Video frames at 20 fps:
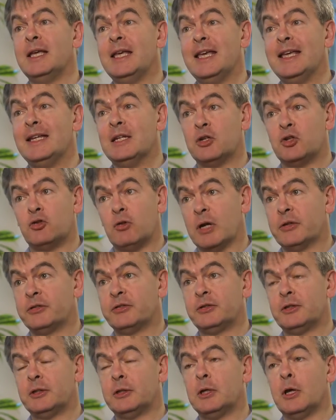in a
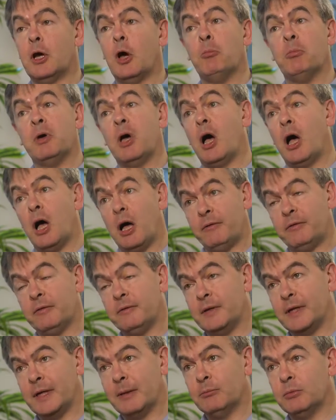trust on behalf
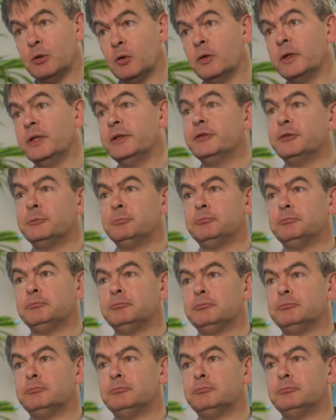of the employees.